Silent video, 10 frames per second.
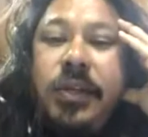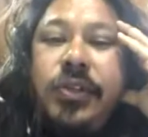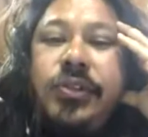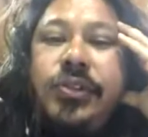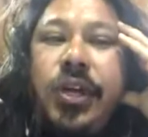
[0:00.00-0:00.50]

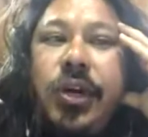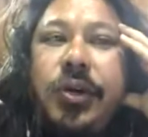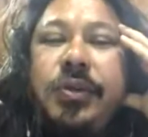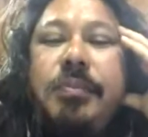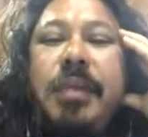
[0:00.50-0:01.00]

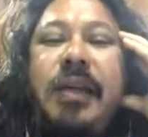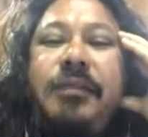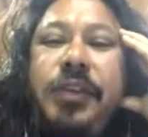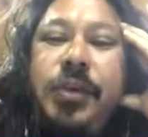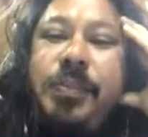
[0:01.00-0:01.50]
So my
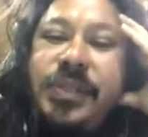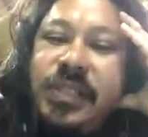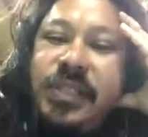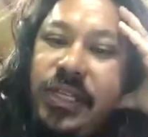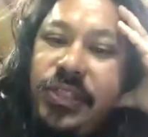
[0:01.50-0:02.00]
view
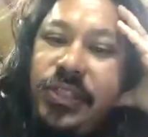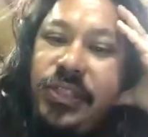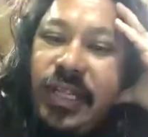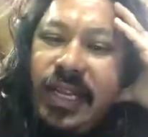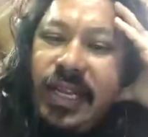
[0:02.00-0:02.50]
percentage on
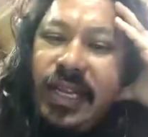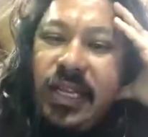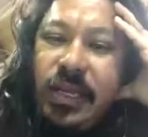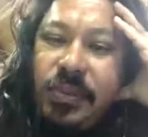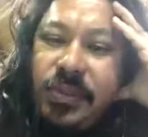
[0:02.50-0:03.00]
that is
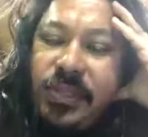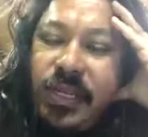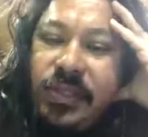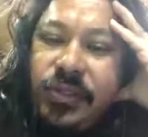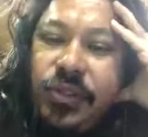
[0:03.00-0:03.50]

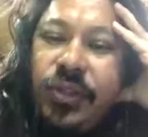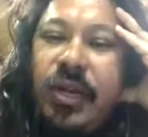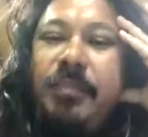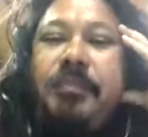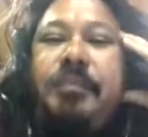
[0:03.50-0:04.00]
90%. So
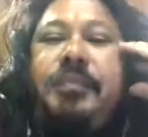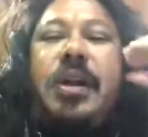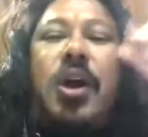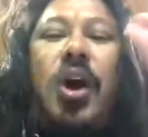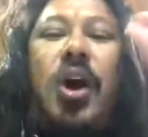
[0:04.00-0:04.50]

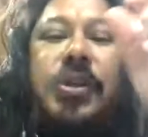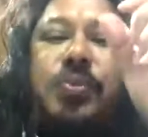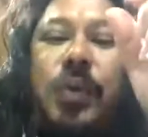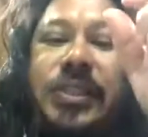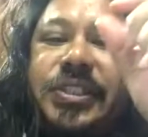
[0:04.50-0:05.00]
they're almost
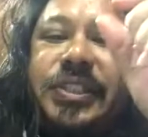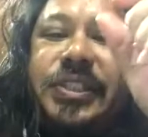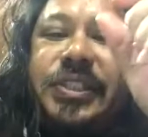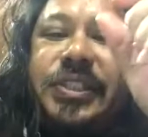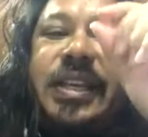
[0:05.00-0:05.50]
watching it
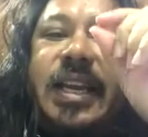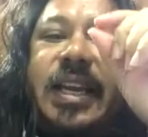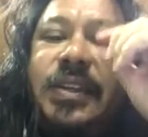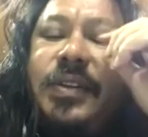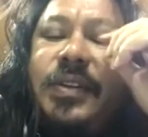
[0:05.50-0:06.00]
at the end.